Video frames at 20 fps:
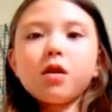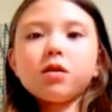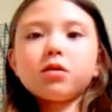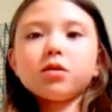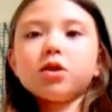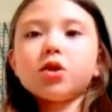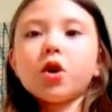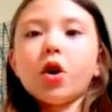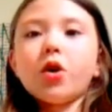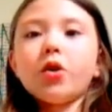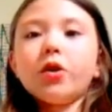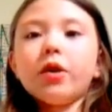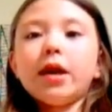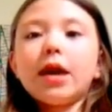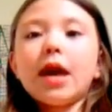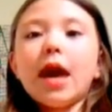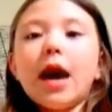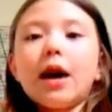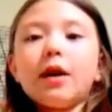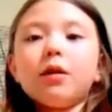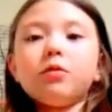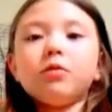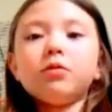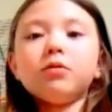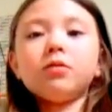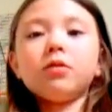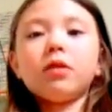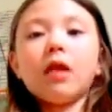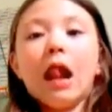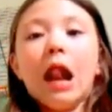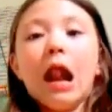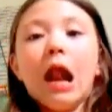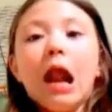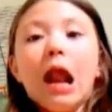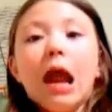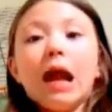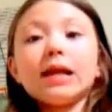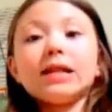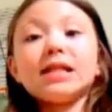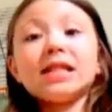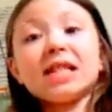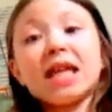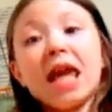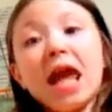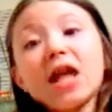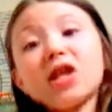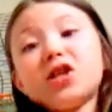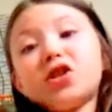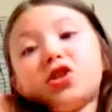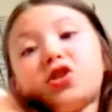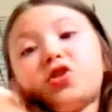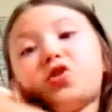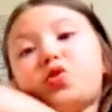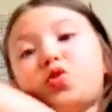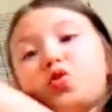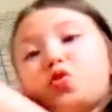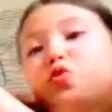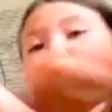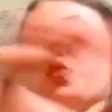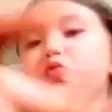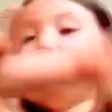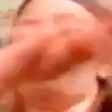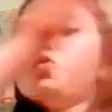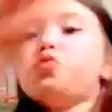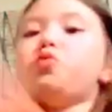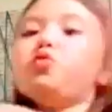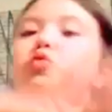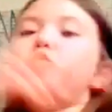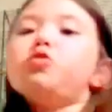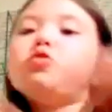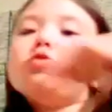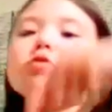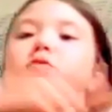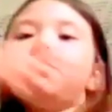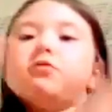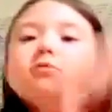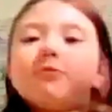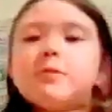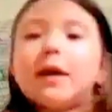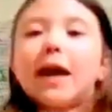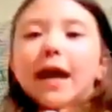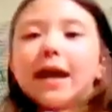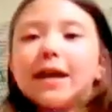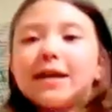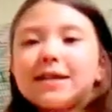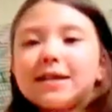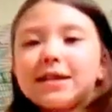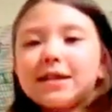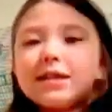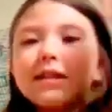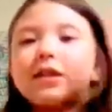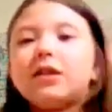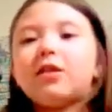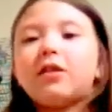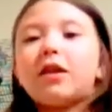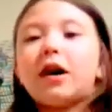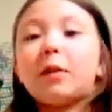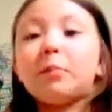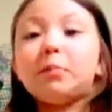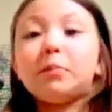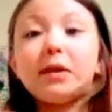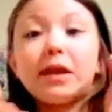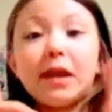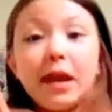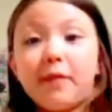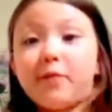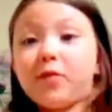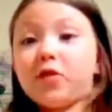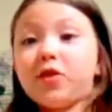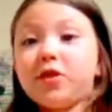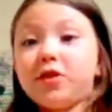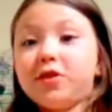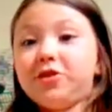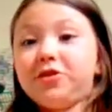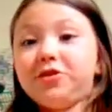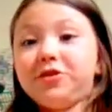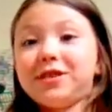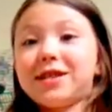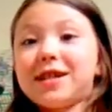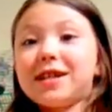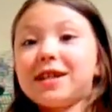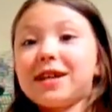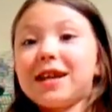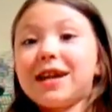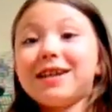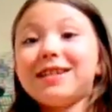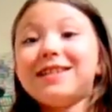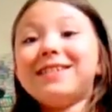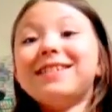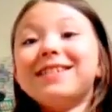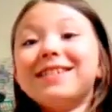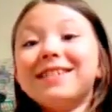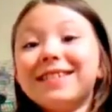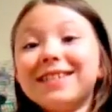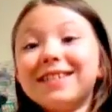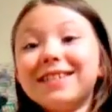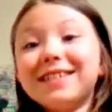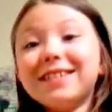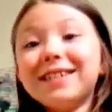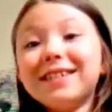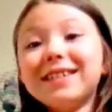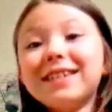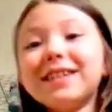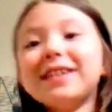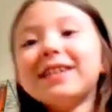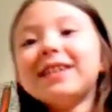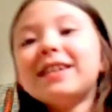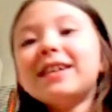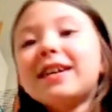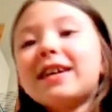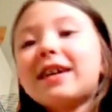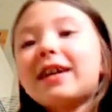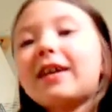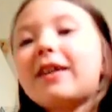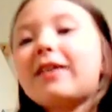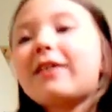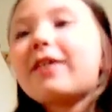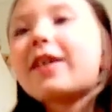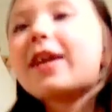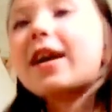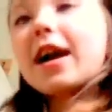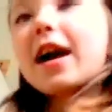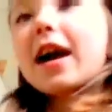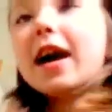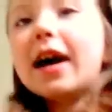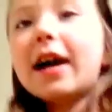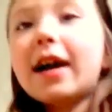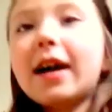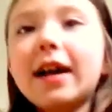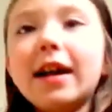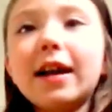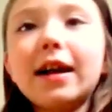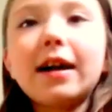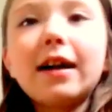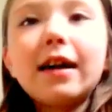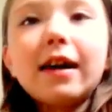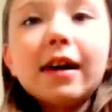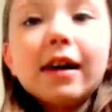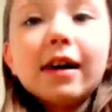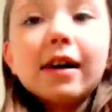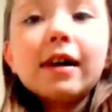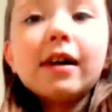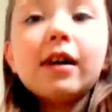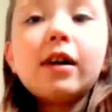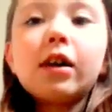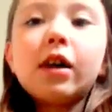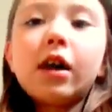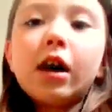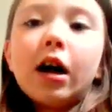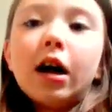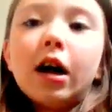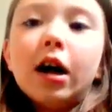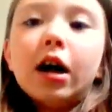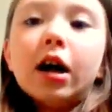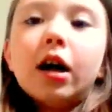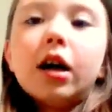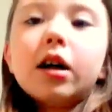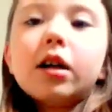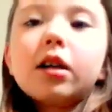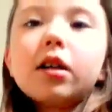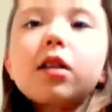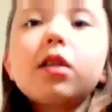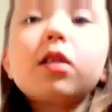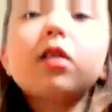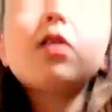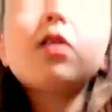So yeah, let's get to it. Alright, I'm never going to do that again. Okay, and